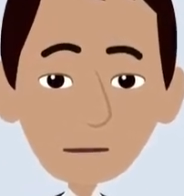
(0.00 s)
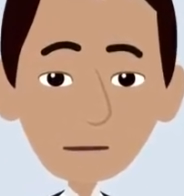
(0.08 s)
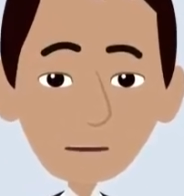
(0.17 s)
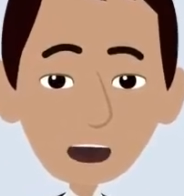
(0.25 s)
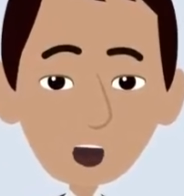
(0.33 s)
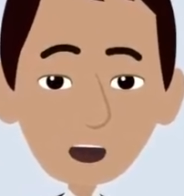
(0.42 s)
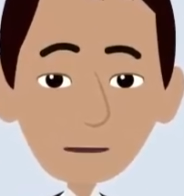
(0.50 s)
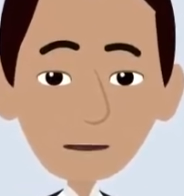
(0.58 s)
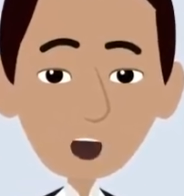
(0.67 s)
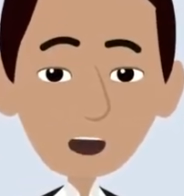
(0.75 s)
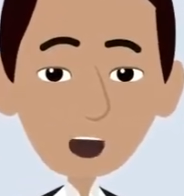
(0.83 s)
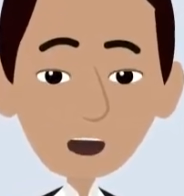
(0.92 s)
For you
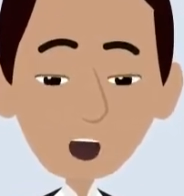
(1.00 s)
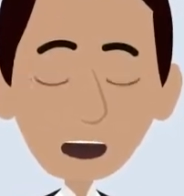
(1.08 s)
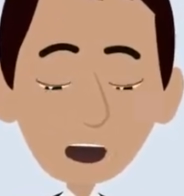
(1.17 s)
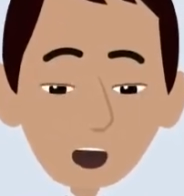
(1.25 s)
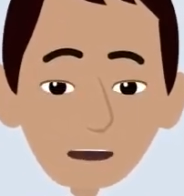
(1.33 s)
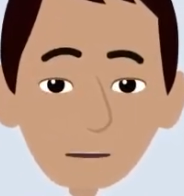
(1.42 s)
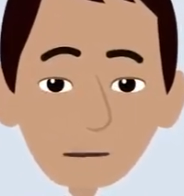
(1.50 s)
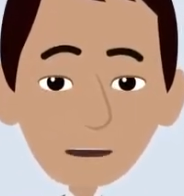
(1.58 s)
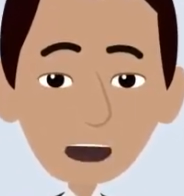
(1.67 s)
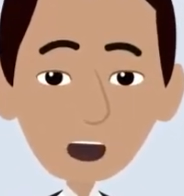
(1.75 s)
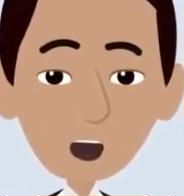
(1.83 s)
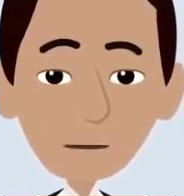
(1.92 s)
can literally
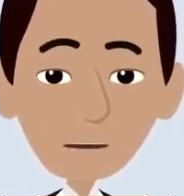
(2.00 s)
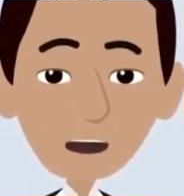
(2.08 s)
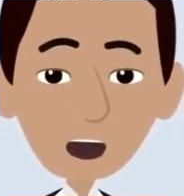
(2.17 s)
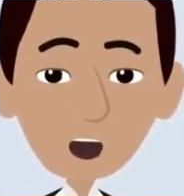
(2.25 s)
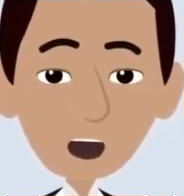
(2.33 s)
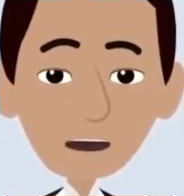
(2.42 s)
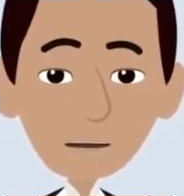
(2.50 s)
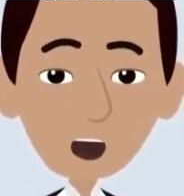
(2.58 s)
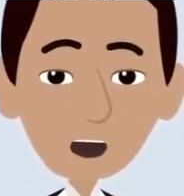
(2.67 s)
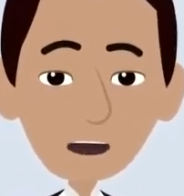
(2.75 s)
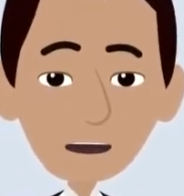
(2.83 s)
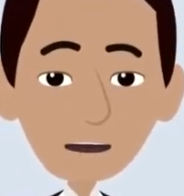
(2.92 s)
explore any
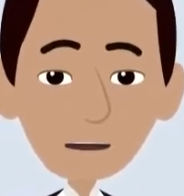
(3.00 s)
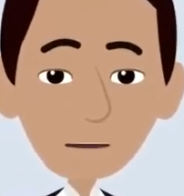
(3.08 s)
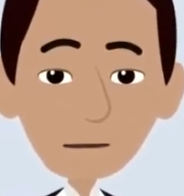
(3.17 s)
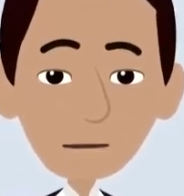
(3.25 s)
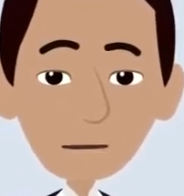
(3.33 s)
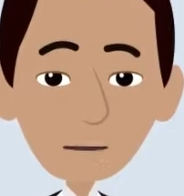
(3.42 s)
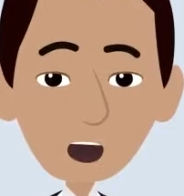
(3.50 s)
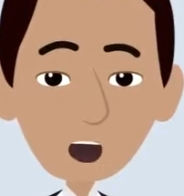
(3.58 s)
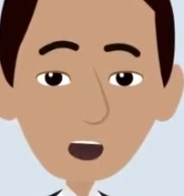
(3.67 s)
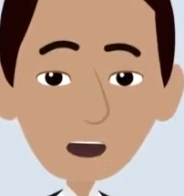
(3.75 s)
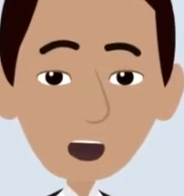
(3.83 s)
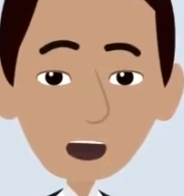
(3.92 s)
idea. Though
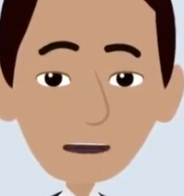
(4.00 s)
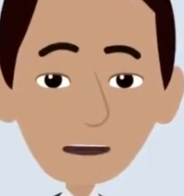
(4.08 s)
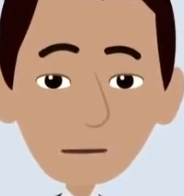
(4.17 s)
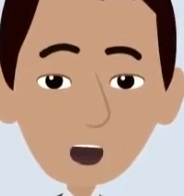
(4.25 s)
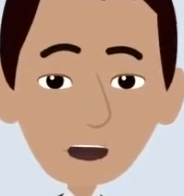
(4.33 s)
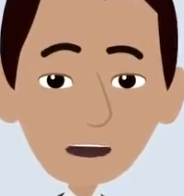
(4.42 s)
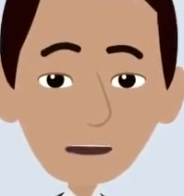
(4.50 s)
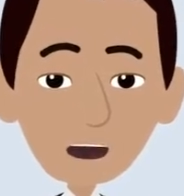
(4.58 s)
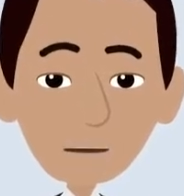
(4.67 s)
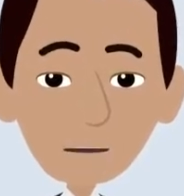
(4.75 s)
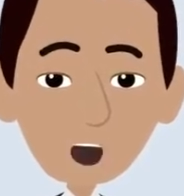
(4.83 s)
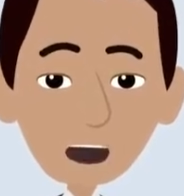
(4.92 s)
you have the saying
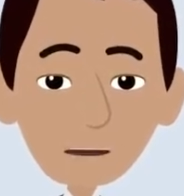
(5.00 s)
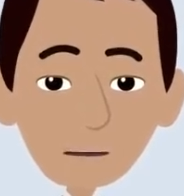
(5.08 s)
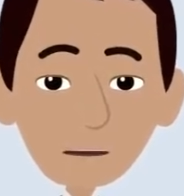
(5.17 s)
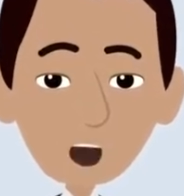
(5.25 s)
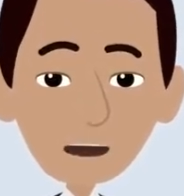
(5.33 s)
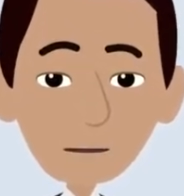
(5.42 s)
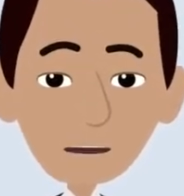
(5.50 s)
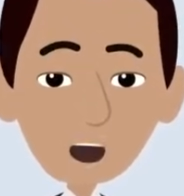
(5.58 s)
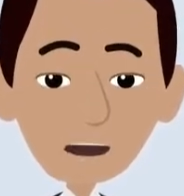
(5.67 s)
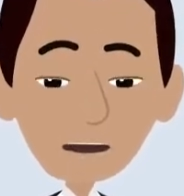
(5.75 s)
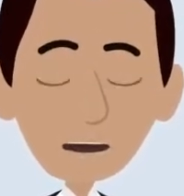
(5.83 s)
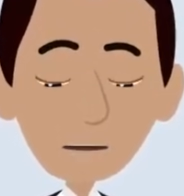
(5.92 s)
that thoughts are
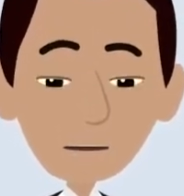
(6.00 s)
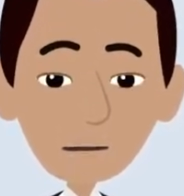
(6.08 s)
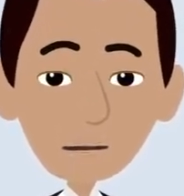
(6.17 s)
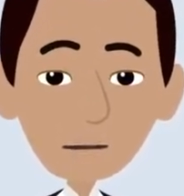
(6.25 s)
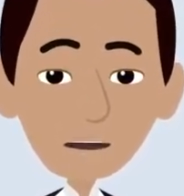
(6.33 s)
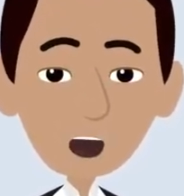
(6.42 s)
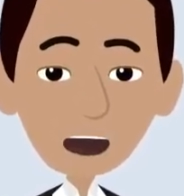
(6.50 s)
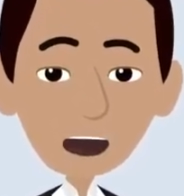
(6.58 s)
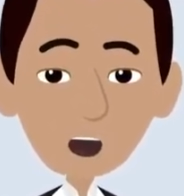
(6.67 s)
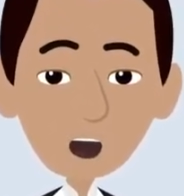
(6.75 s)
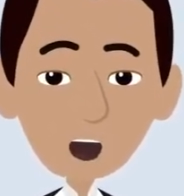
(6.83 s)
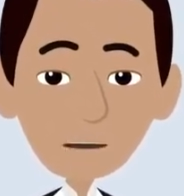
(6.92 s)
things, they are
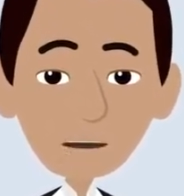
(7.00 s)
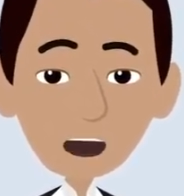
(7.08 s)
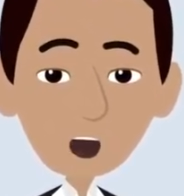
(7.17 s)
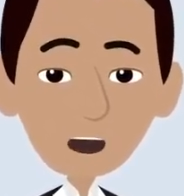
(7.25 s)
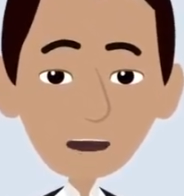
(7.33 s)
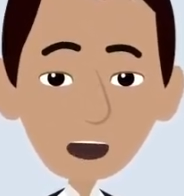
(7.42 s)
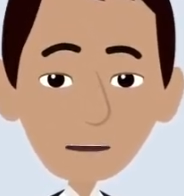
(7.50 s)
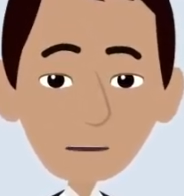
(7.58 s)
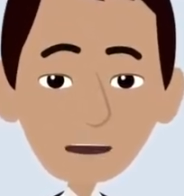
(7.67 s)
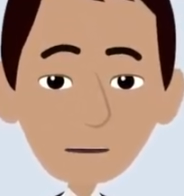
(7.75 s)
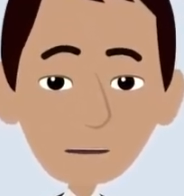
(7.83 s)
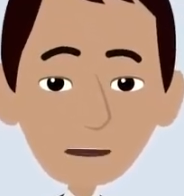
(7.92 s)
not
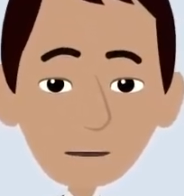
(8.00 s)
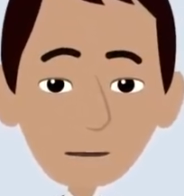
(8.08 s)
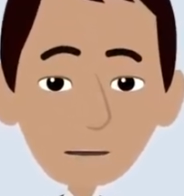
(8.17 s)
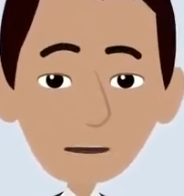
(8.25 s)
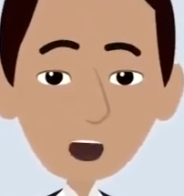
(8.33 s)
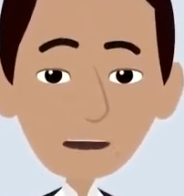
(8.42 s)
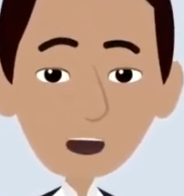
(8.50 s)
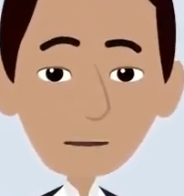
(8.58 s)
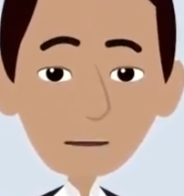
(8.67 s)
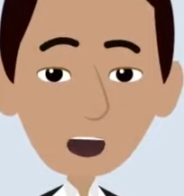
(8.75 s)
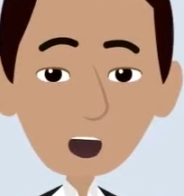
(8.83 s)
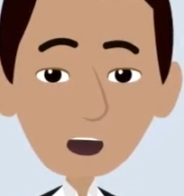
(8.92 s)
directly things. In
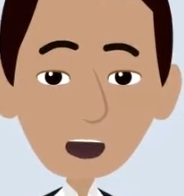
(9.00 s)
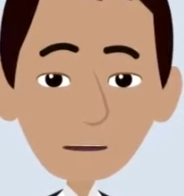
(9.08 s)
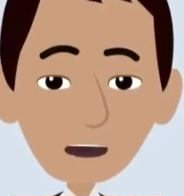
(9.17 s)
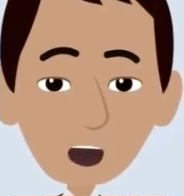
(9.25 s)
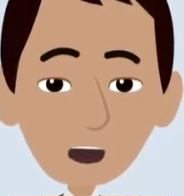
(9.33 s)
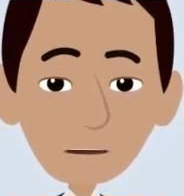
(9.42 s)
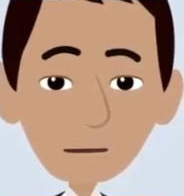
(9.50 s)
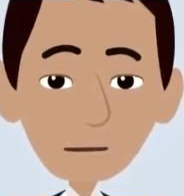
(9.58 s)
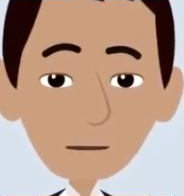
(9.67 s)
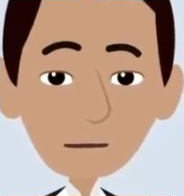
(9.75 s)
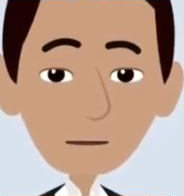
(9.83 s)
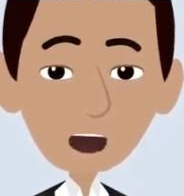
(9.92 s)
between the thoughts
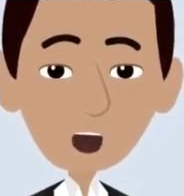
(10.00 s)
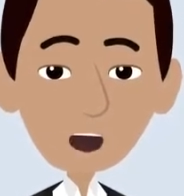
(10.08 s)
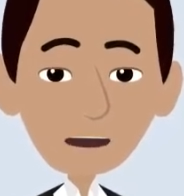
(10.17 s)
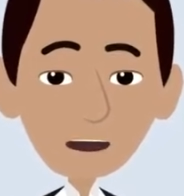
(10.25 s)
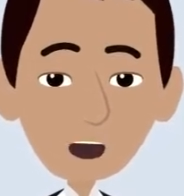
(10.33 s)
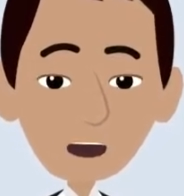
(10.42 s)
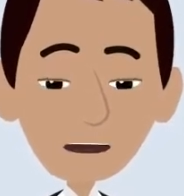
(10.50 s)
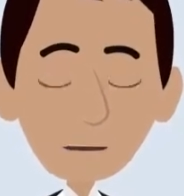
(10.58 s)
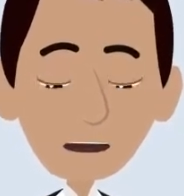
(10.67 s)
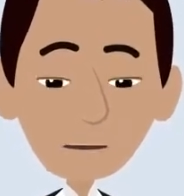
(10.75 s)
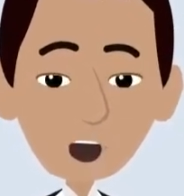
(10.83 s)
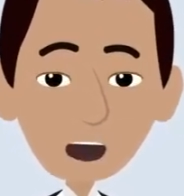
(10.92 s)
and the
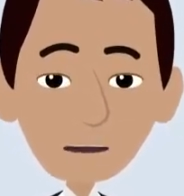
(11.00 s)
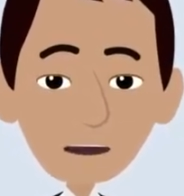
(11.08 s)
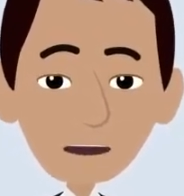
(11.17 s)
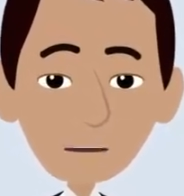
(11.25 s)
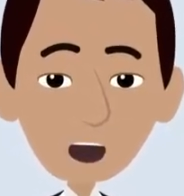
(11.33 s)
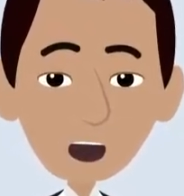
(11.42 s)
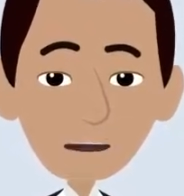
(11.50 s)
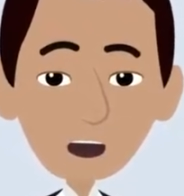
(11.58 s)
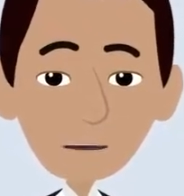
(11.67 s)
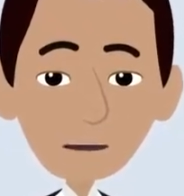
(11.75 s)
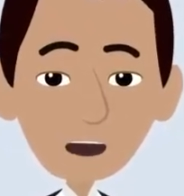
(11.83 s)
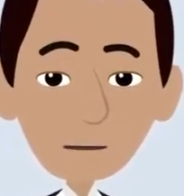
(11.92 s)
manifestation are the
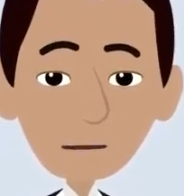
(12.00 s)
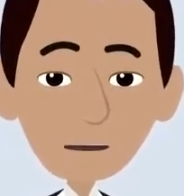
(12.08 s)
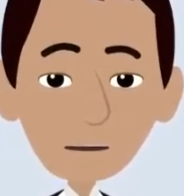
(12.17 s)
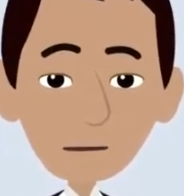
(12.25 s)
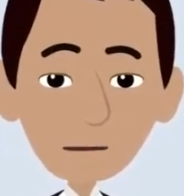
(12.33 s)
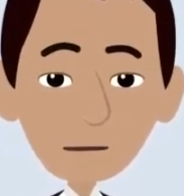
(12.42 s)
actions.